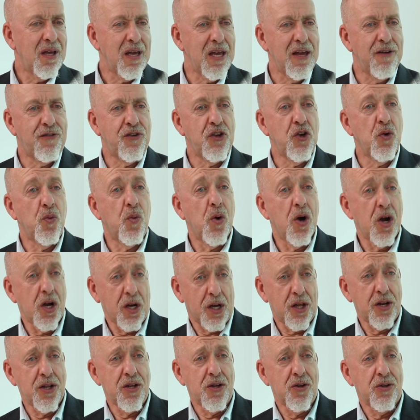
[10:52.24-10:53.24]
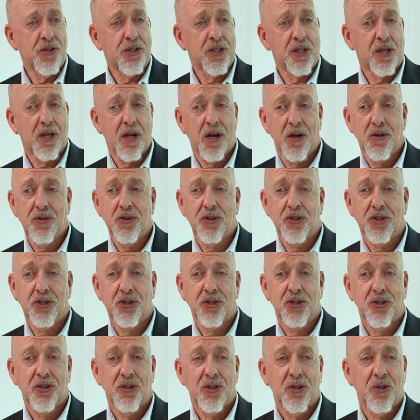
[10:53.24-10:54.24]
if you were going to use a
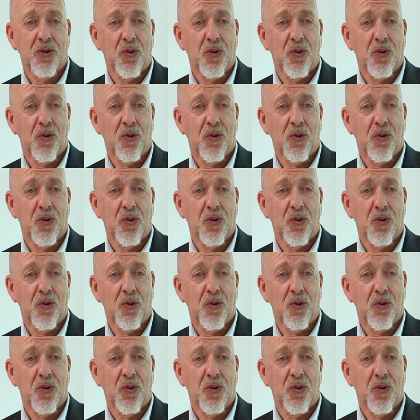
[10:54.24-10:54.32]
coach,